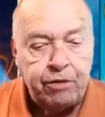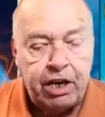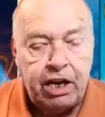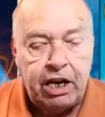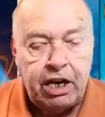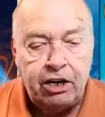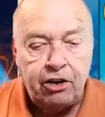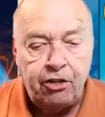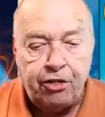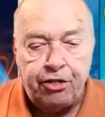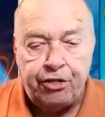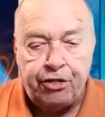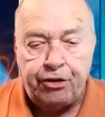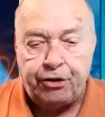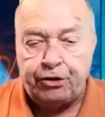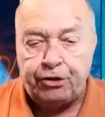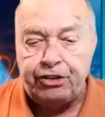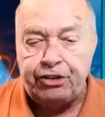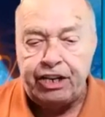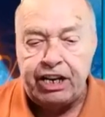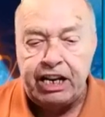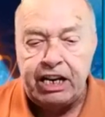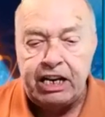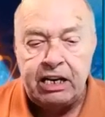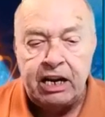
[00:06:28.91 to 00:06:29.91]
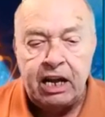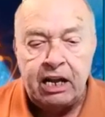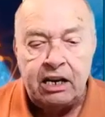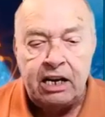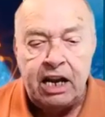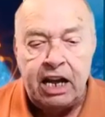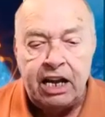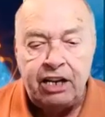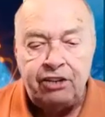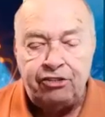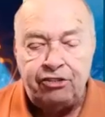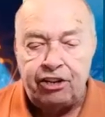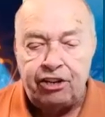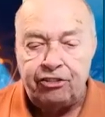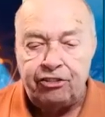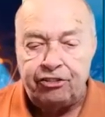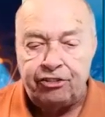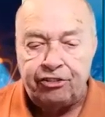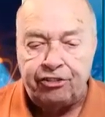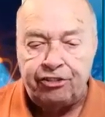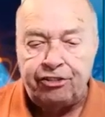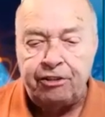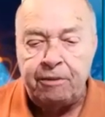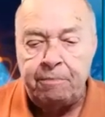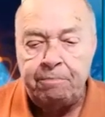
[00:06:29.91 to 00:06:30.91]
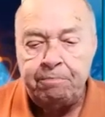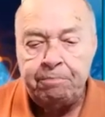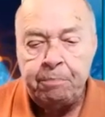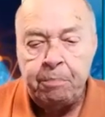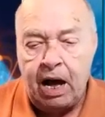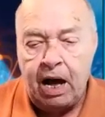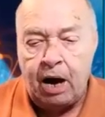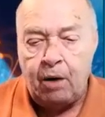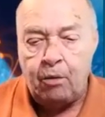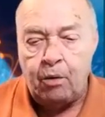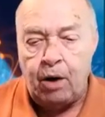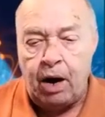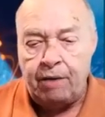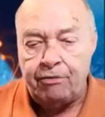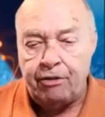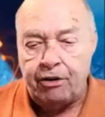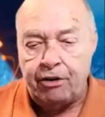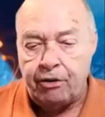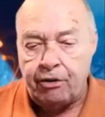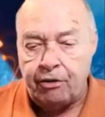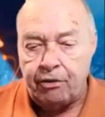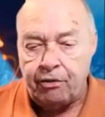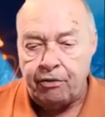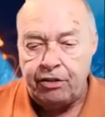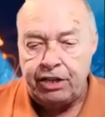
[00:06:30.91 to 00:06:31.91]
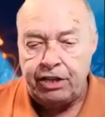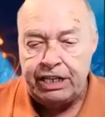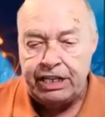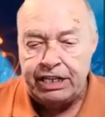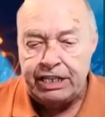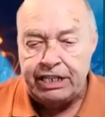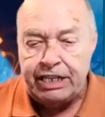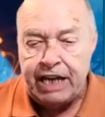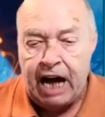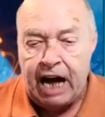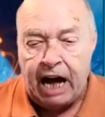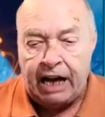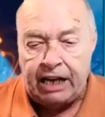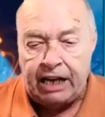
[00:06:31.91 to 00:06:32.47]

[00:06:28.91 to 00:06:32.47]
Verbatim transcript: in 13 nations. However, the